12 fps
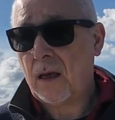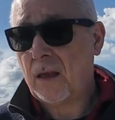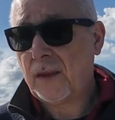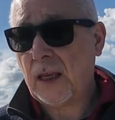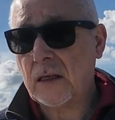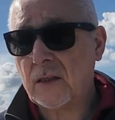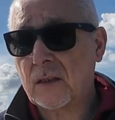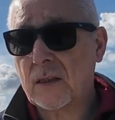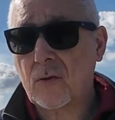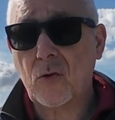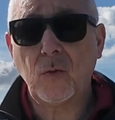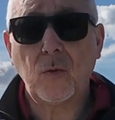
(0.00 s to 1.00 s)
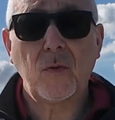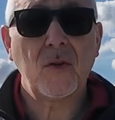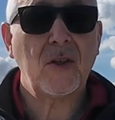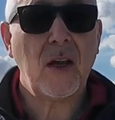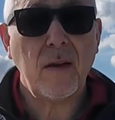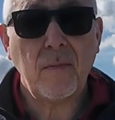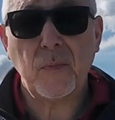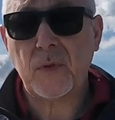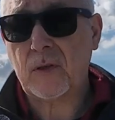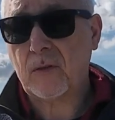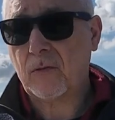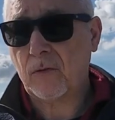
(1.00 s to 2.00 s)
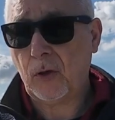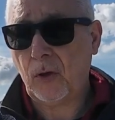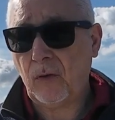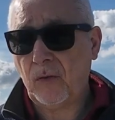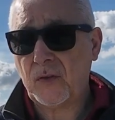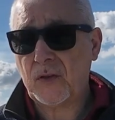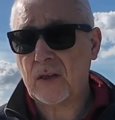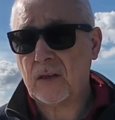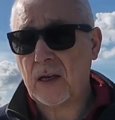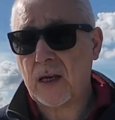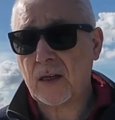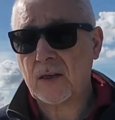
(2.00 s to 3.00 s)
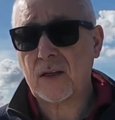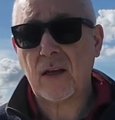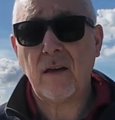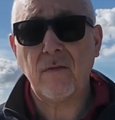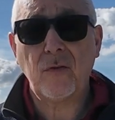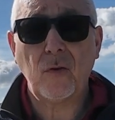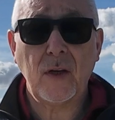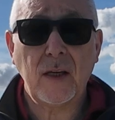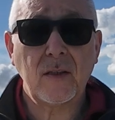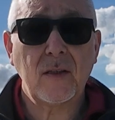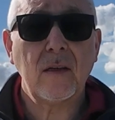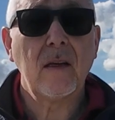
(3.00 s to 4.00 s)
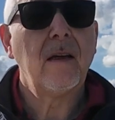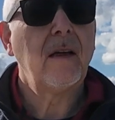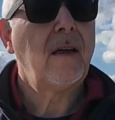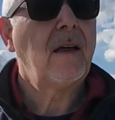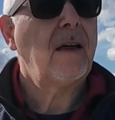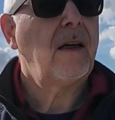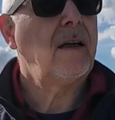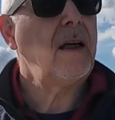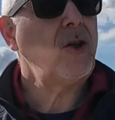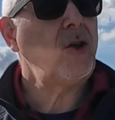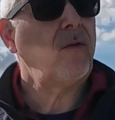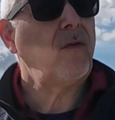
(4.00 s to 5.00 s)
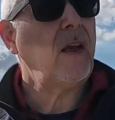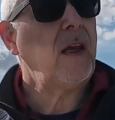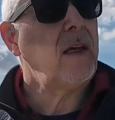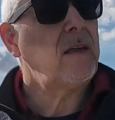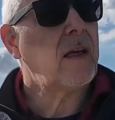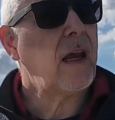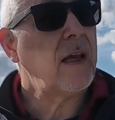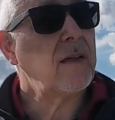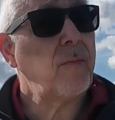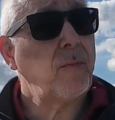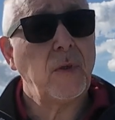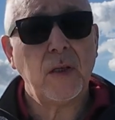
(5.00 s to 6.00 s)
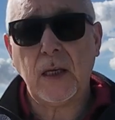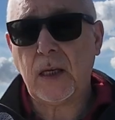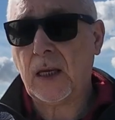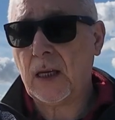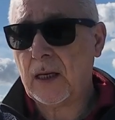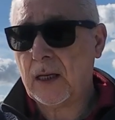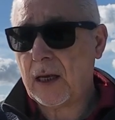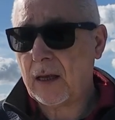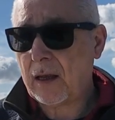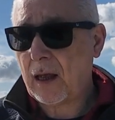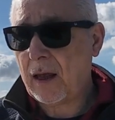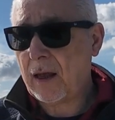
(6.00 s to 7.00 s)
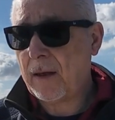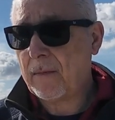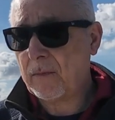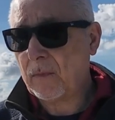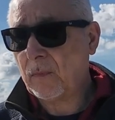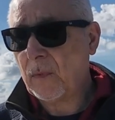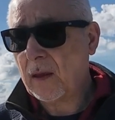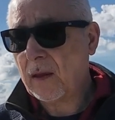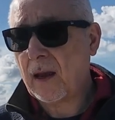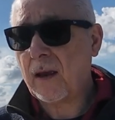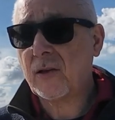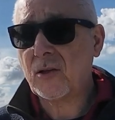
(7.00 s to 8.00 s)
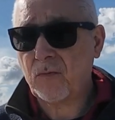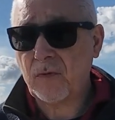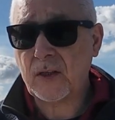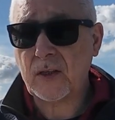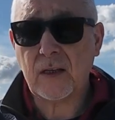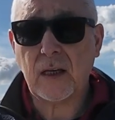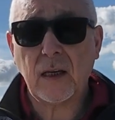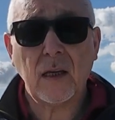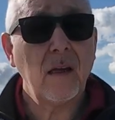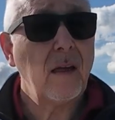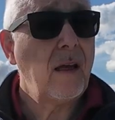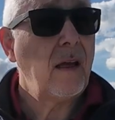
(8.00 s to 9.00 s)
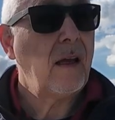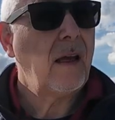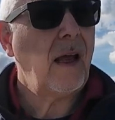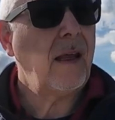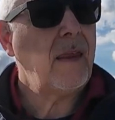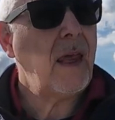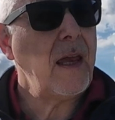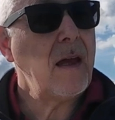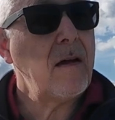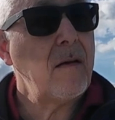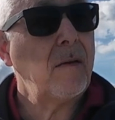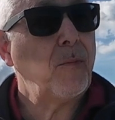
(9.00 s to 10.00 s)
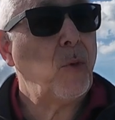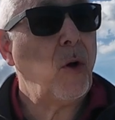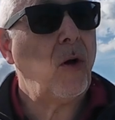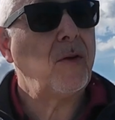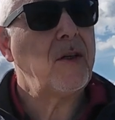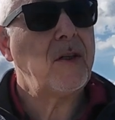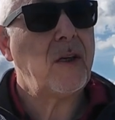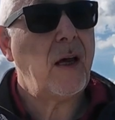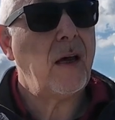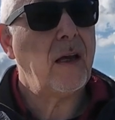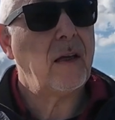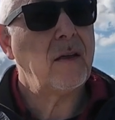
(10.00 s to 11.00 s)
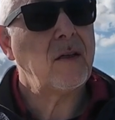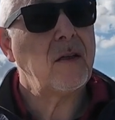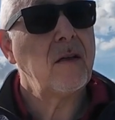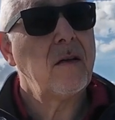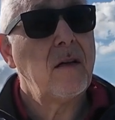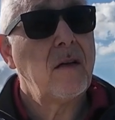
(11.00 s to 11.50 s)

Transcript: things called sipes, grooves, lugs and voids. And each of these has a particular characteristic, and they are put onto tyres